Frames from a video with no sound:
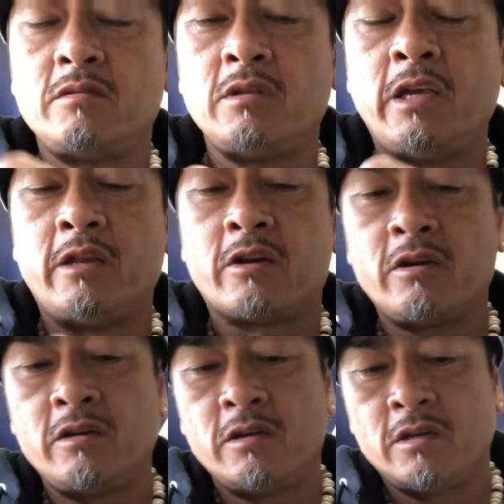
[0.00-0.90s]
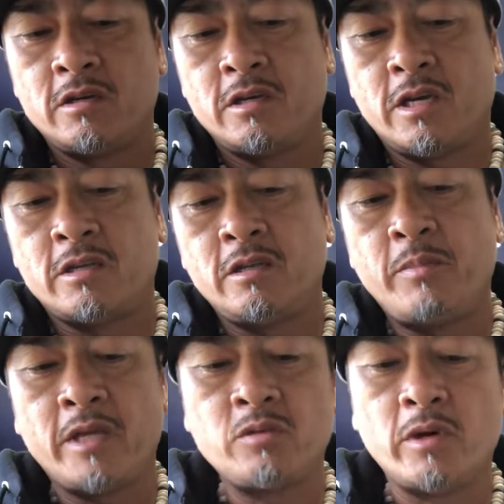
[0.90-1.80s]
leader. And
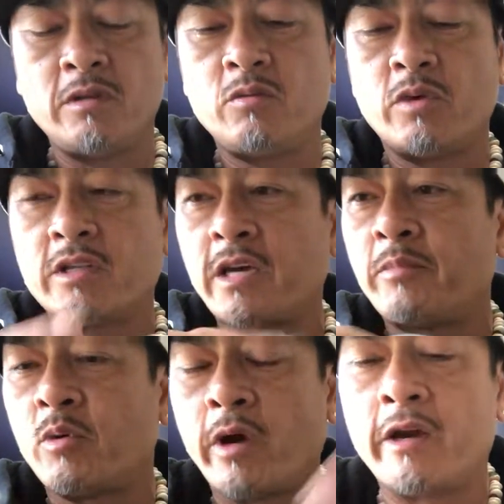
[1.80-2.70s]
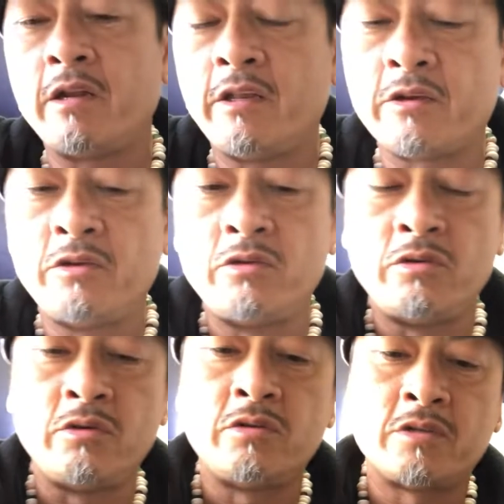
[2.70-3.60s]
depends what type of wire leader you
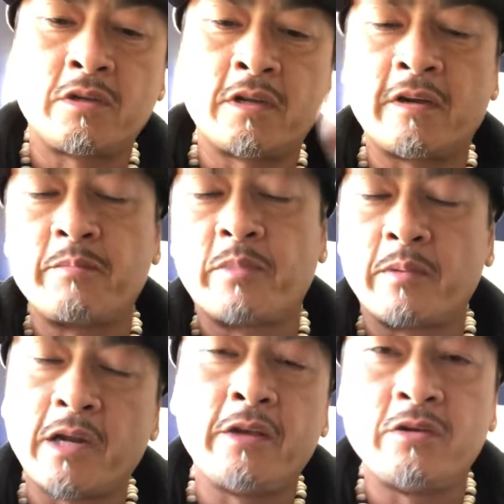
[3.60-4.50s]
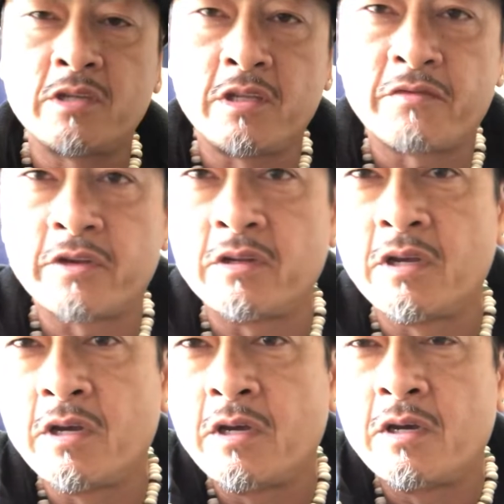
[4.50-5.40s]
use. You're gonna probably use a different
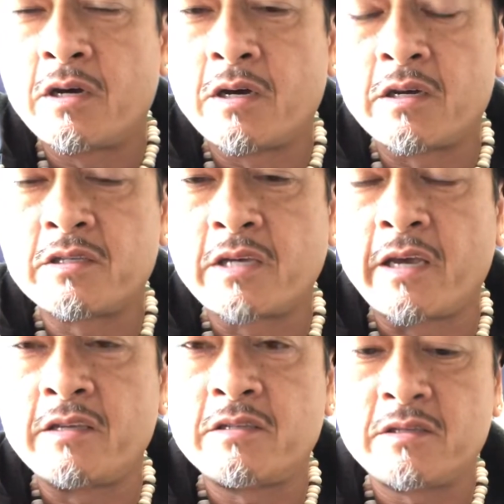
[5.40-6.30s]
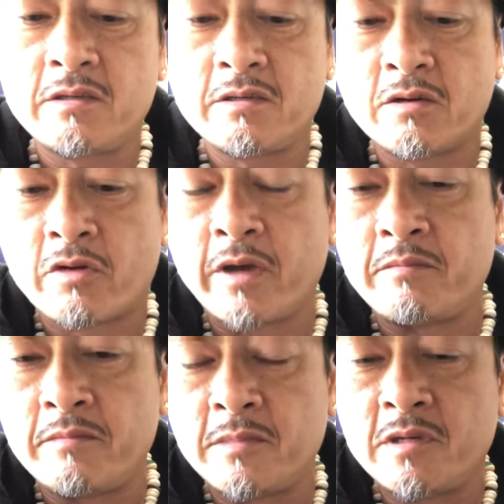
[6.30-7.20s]
size crimp,
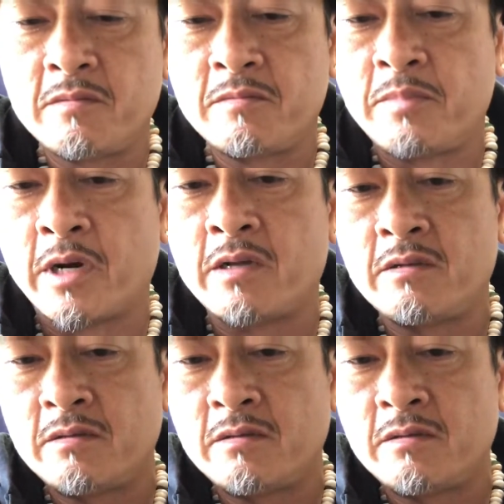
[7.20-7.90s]
but